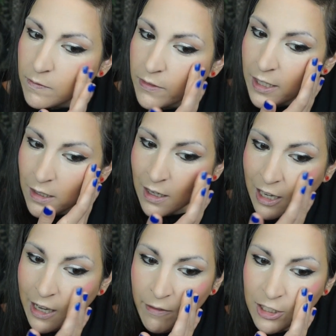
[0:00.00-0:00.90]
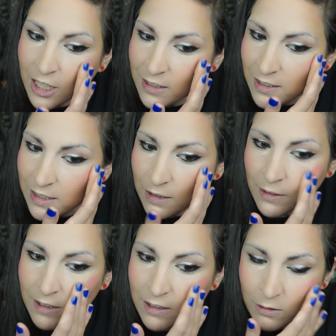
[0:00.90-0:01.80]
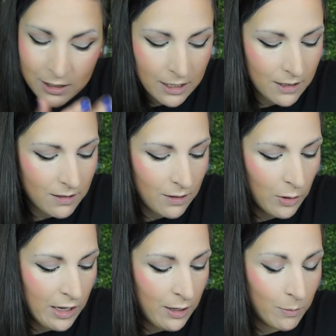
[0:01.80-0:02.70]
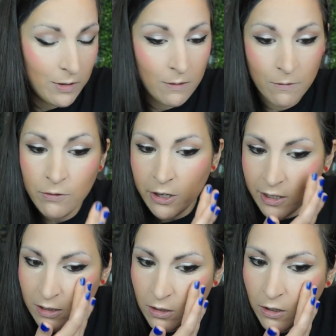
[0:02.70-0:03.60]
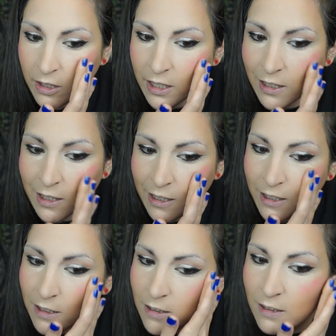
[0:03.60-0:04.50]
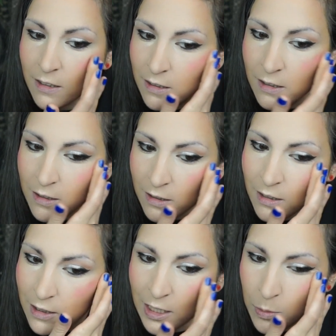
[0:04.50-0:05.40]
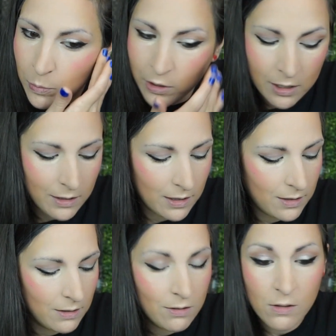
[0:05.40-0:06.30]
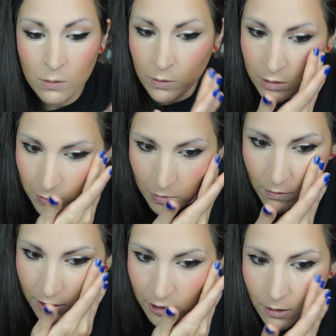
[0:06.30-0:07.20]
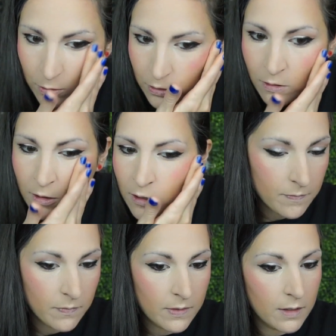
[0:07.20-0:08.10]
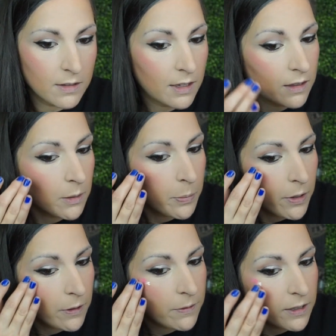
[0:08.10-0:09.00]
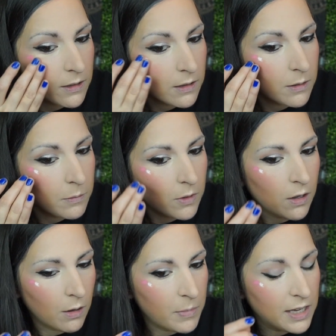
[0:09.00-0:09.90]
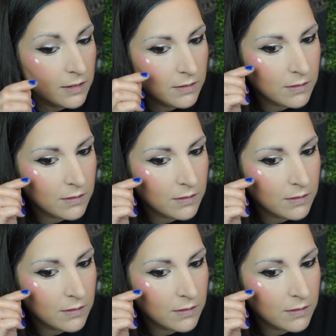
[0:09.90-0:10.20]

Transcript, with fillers: and I haven't checked to see if they still sell it, so I am very sorry I keep bringing this into my videos. It's like the perfect, oh man,